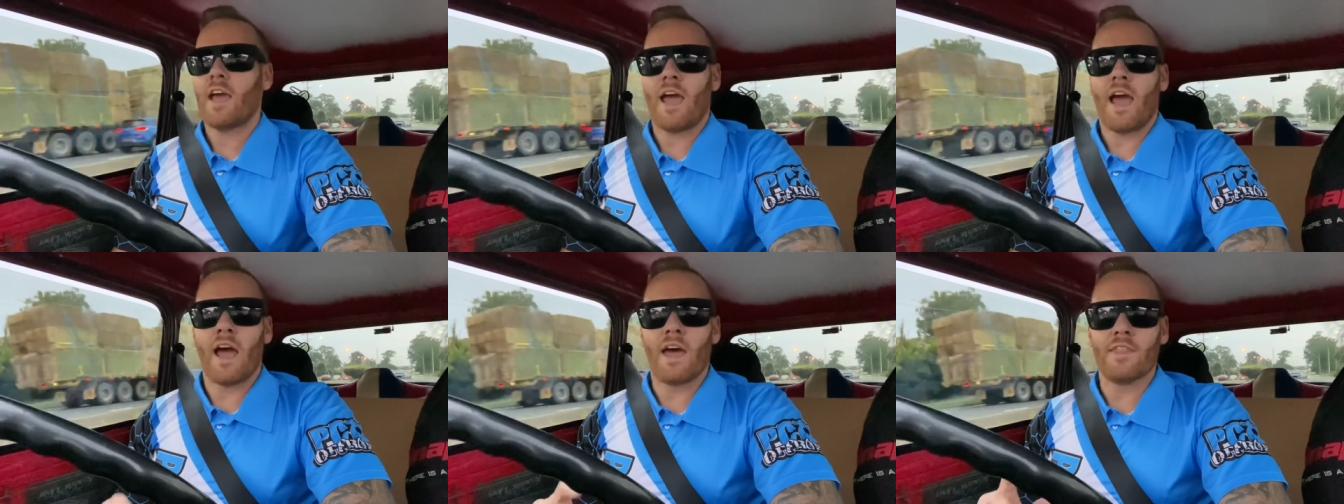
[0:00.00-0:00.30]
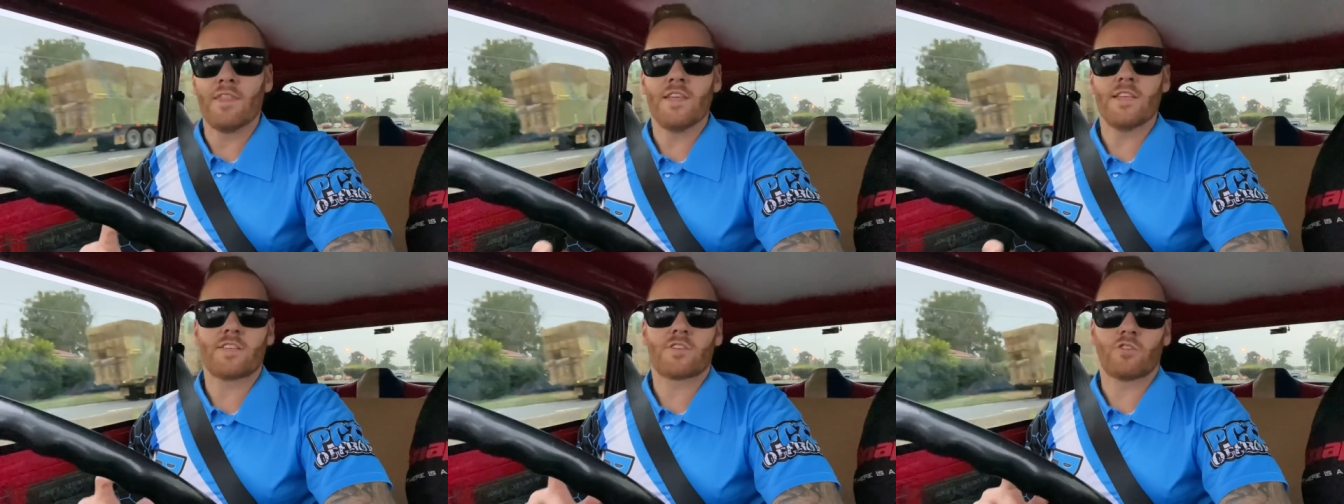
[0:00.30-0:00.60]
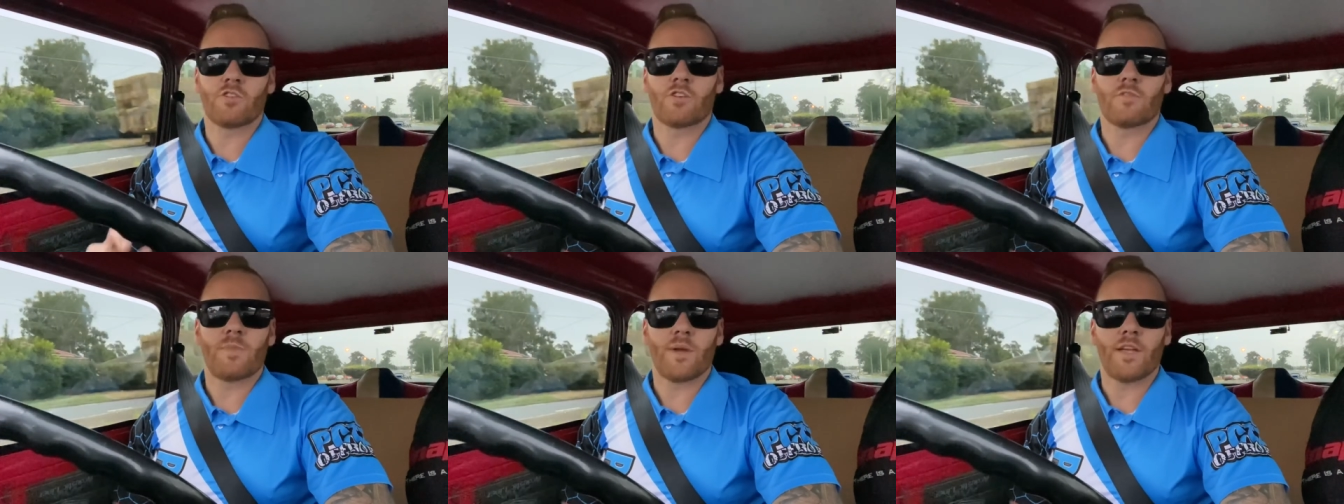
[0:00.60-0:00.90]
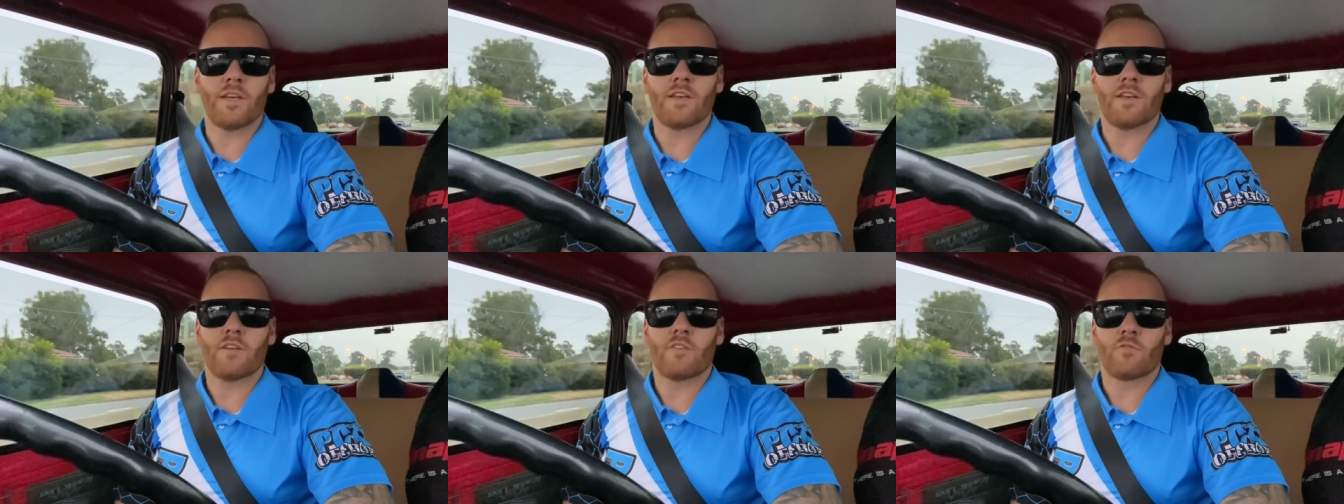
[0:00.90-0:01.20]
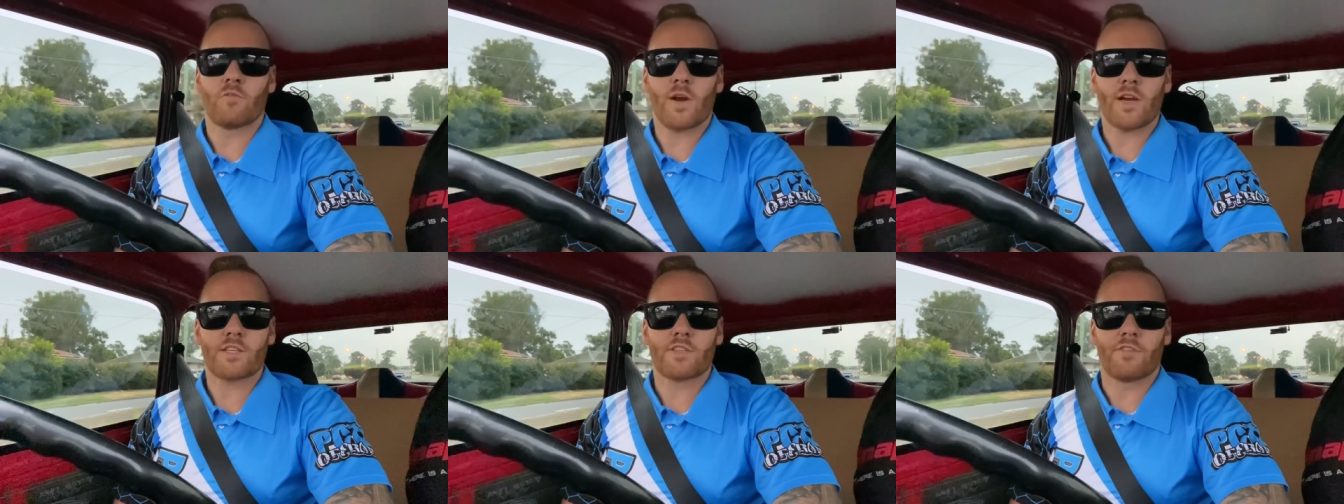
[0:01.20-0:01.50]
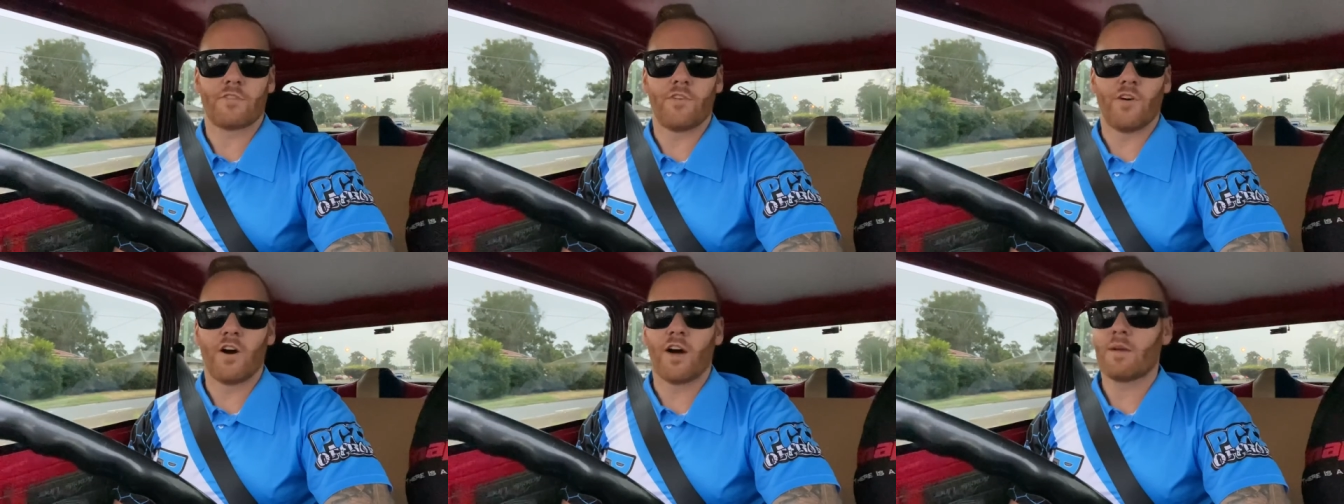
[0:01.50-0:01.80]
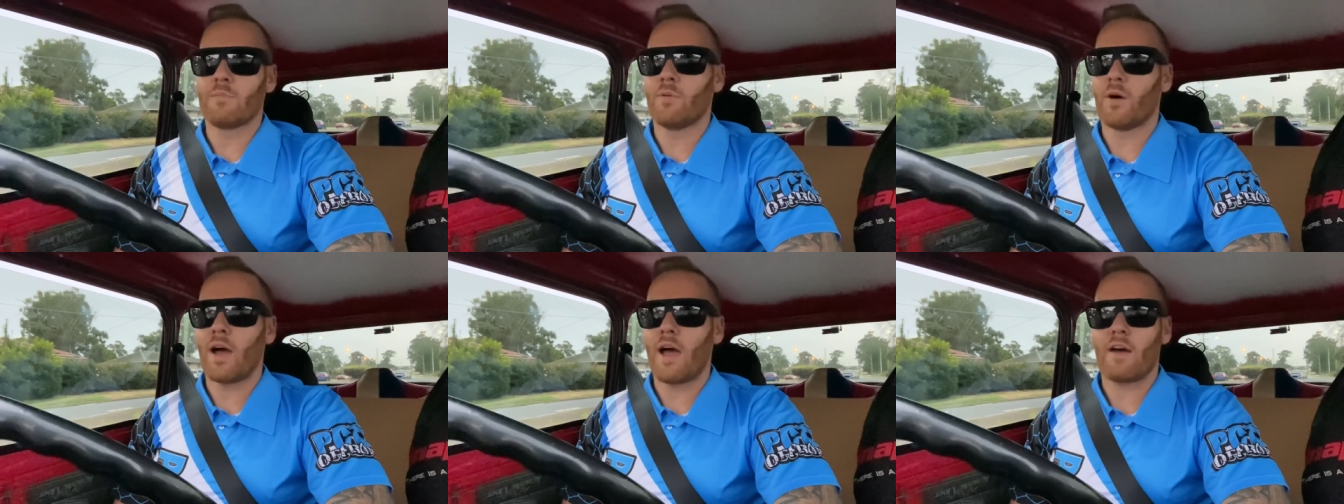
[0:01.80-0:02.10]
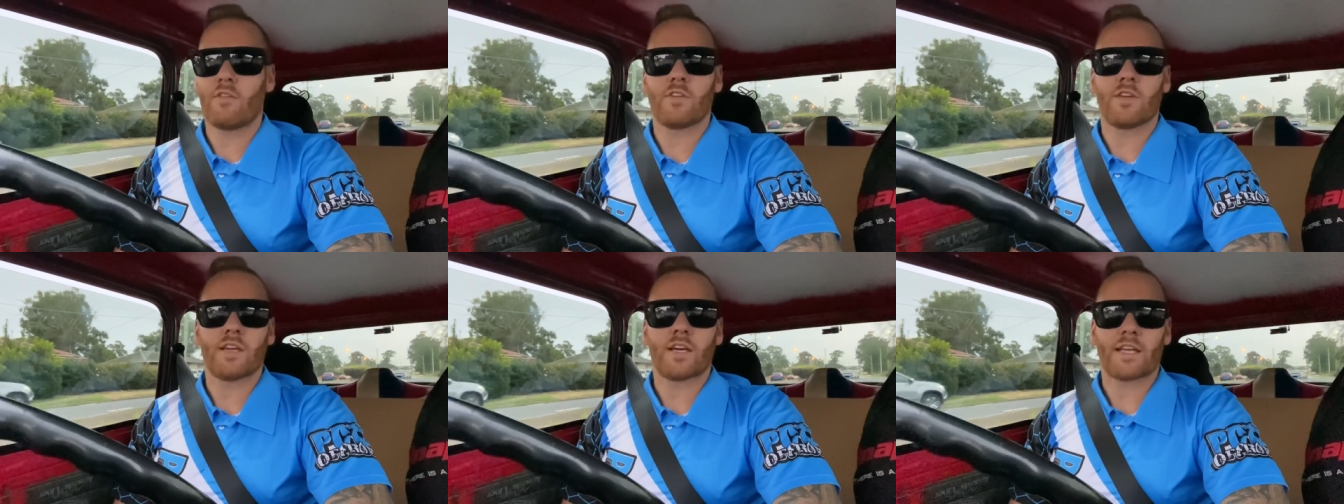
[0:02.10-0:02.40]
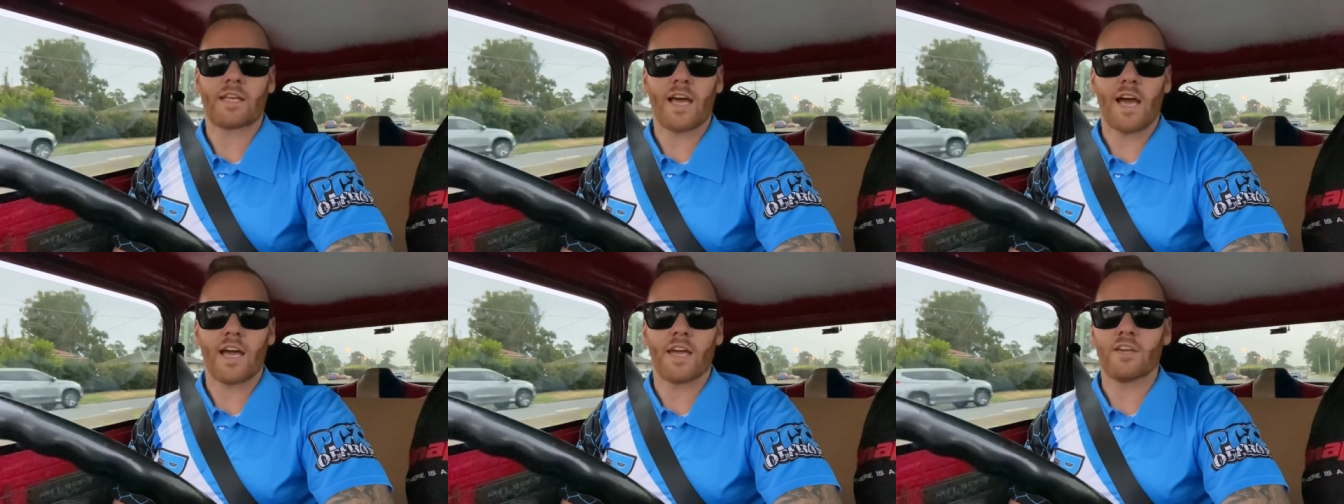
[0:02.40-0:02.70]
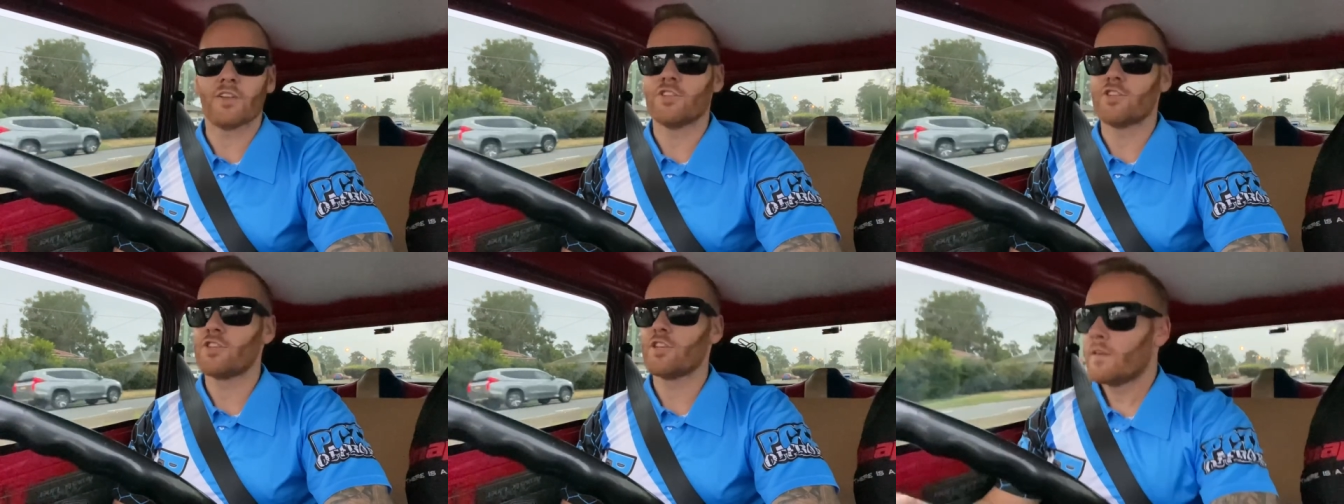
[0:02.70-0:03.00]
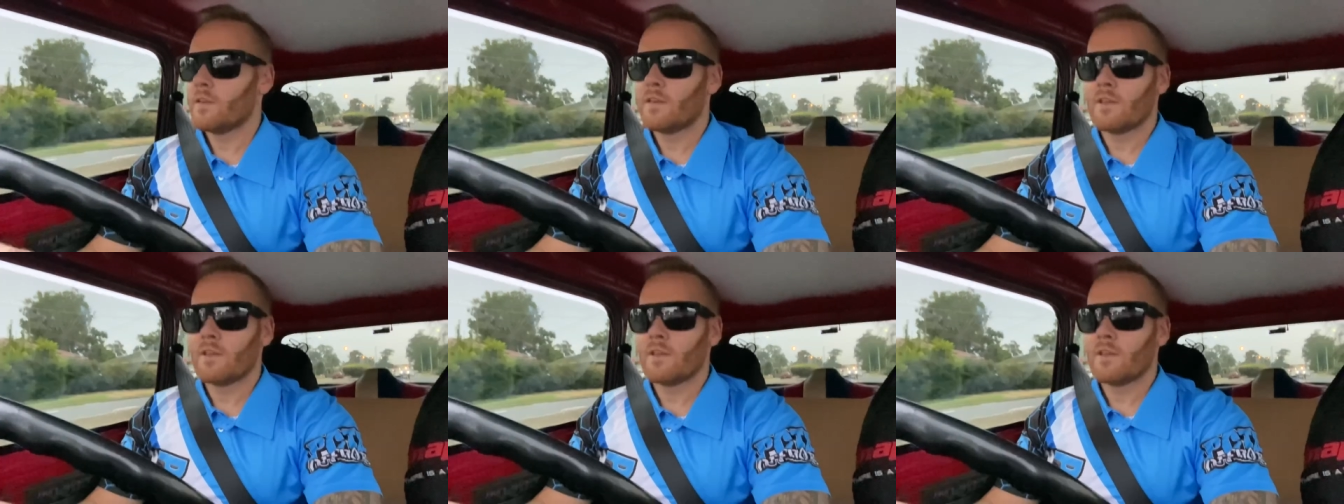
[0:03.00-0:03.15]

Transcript: And this could have been rectified by having a gauge.